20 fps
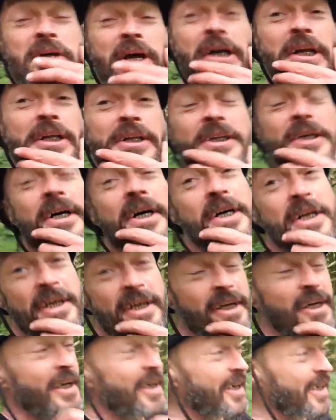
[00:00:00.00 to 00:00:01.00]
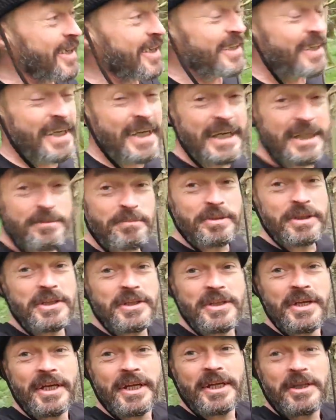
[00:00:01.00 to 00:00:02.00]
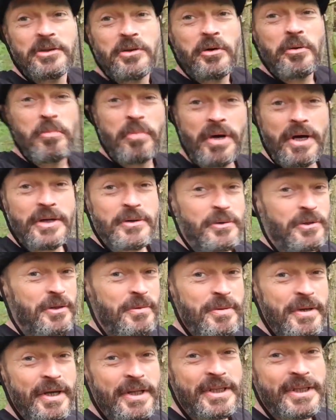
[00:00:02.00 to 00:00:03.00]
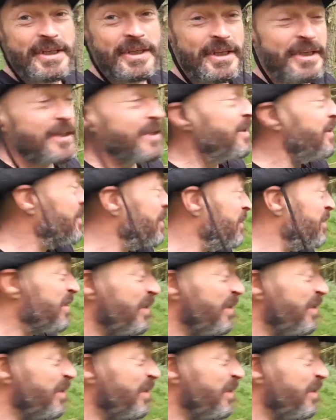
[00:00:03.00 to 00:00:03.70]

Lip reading: carried that SP32 pan all the way in here. And